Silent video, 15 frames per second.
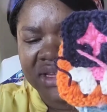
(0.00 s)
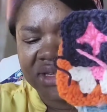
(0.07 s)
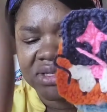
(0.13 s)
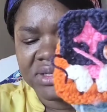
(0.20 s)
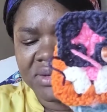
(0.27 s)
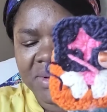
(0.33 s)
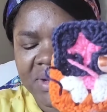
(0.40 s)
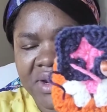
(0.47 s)

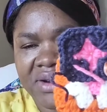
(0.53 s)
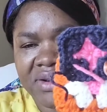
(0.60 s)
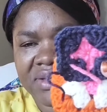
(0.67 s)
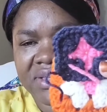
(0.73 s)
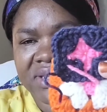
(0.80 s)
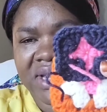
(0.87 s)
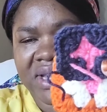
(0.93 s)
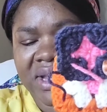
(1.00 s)

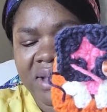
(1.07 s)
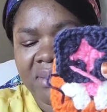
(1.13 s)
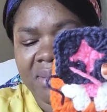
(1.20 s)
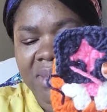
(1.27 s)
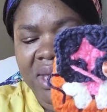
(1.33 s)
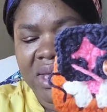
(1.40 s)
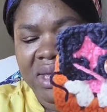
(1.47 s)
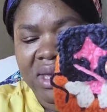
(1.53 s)
squares that I'm
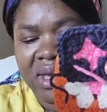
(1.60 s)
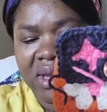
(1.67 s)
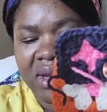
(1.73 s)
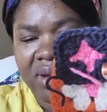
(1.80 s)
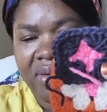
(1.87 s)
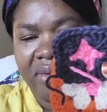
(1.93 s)
making.